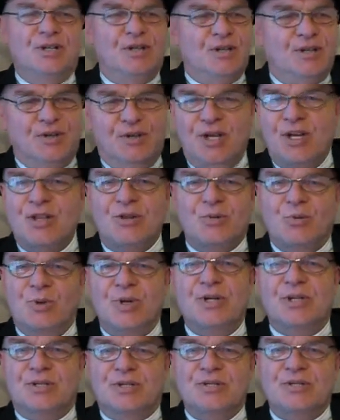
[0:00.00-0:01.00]
They're the
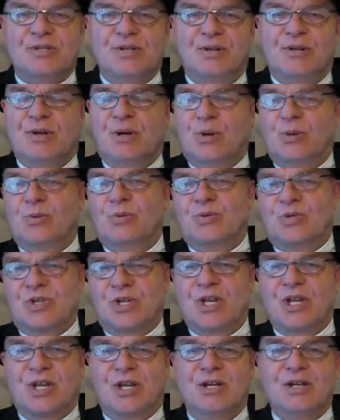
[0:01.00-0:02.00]
winners in the whole
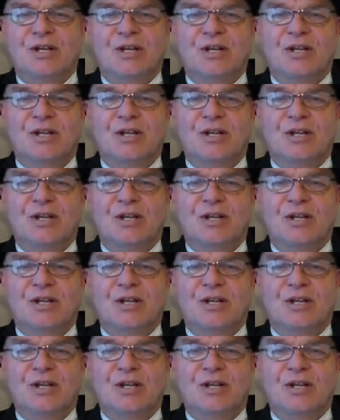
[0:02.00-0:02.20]
scene.